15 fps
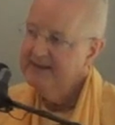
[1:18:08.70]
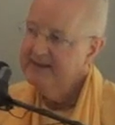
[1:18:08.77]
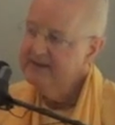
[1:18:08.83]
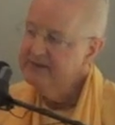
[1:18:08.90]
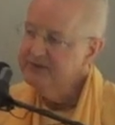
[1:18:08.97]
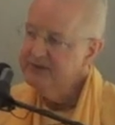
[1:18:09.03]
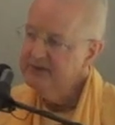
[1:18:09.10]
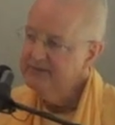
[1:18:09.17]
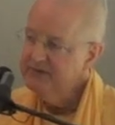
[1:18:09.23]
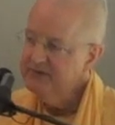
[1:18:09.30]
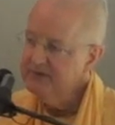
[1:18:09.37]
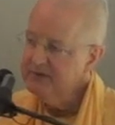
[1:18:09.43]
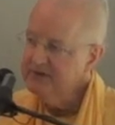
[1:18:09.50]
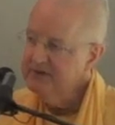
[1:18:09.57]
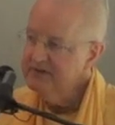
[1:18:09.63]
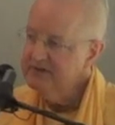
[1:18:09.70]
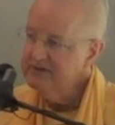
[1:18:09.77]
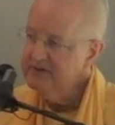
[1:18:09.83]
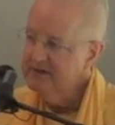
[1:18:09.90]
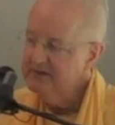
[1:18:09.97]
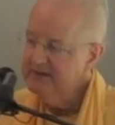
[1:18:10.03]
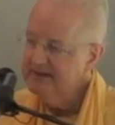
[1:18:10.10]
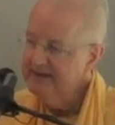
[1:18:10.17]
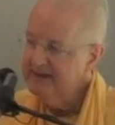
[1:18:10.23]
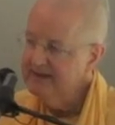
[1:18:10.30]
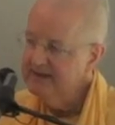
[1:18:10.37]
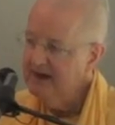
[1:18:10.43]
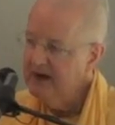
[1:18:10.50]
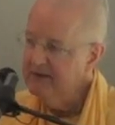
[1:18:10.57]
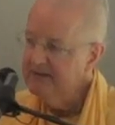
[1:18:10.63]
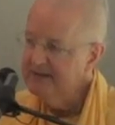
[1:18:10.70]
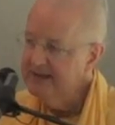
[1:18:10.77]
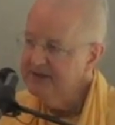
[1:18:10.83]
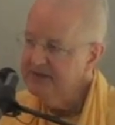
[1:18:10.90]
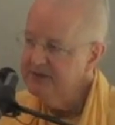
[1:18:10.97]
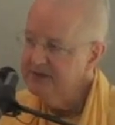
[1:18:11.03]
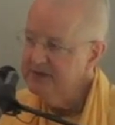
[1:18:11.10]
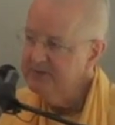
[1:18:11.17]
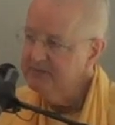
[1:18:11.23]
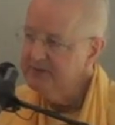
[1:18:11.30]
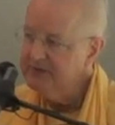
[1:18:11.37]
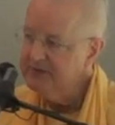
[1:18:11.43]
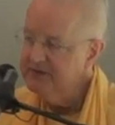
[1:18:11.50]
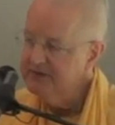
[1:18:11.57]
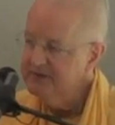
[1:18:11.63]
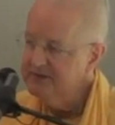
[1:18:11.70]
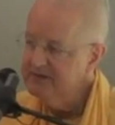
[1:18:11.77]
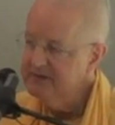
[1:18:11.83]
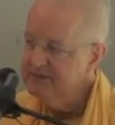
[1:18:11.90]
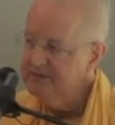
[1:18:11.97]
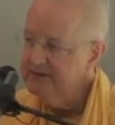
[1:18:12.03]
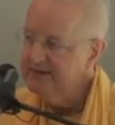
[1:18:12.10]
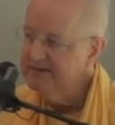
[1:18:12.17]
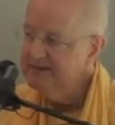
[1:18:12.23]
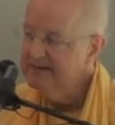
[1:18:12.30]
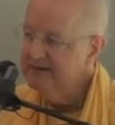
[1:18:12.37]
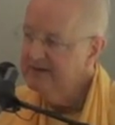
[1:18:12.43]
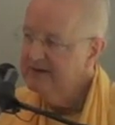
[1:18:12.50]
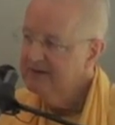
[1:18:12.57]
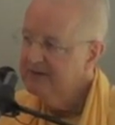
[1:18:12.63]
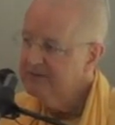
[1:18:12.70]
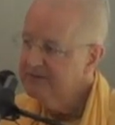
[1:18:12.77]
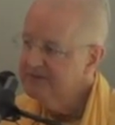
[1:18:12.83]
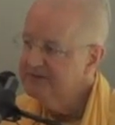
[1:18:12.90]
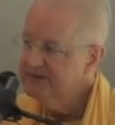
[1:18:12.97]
in service to Krishna or in our relationship with Krishna where we're